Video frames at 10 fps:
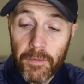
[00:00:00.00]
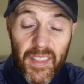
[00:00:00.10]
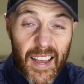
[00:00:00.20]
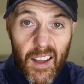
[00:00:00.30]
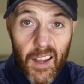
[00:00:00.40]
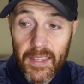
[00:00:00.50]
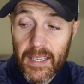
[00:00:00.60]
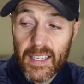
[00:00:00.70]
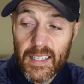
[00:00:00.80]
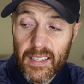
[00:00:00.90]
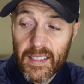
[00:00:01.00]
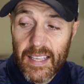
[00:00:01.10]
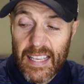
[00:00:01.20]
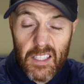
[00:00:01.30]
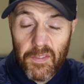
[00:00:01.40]
For that, I think
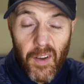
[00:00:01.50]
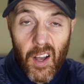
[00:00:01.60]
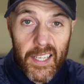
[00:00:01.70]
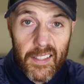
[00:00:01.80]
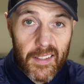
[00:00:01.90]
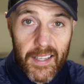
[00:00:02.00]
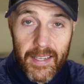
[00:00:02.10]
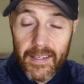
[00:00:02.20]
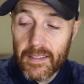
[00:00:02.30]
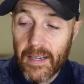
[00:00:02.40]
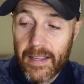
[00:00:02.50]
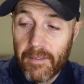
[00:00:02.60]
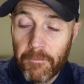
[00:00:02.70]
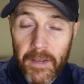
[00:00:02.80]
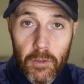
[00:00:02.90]
it's fine.
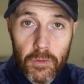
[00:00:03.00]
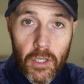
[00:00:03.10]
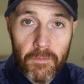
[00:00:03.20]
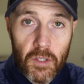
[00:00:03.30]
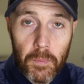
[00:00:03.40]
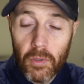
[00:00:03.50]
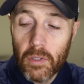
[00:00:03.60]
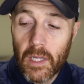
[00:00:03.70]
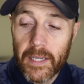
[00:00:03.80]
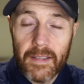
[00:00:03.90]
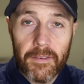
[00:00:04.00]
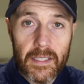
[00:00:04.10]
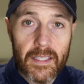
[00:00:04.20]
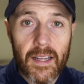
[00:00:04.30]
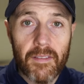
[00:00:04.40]
It feels comfortable. I
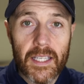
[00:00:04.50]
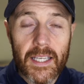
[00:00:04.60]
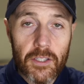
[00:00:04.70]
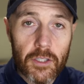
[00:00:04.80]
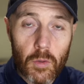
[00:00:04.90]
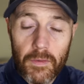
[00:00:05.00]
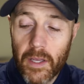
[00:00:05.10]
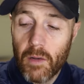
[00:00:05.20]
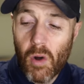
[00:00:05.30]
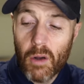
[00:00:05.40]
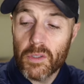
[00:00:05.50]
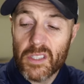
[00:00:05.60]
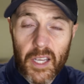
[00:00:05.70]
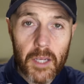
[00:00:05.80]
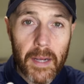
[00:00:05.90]
definitely didn't have any issues with it. What I would
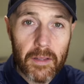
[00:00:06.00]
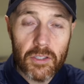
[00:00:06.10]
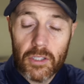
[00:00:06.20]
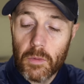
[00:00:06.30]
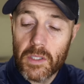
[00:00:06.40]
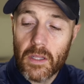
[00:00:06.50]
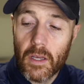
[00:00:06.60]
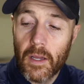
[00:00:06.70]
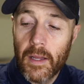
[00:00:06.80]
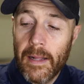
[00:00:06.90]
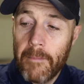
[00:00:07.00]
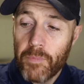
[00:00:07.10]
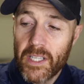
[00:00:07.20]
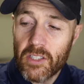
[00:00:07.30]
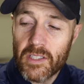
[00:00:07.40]
say about the shoe is that
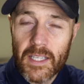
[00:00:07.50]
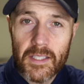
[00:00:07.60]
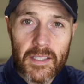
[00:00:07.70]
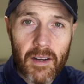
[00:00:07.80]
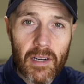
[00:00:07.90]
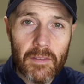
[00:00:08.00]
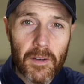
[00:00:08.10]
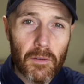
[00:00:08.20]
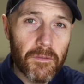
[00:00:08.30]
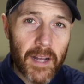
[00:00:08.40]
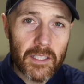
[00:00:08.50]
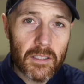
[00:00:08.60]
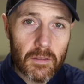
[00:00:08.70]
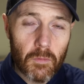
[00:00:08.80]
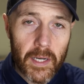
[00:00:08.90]
it doesn't necessarily feel
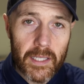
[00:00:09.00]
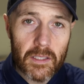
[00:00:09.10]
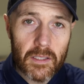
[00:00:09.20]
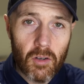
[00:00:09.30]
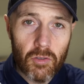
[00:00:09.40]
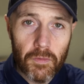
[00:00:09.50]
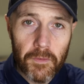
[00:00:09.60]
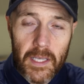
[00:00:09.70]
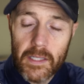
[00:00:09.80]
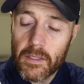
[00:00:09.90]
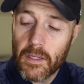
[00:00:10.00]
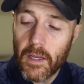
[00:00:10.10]
fast when it's on your feet.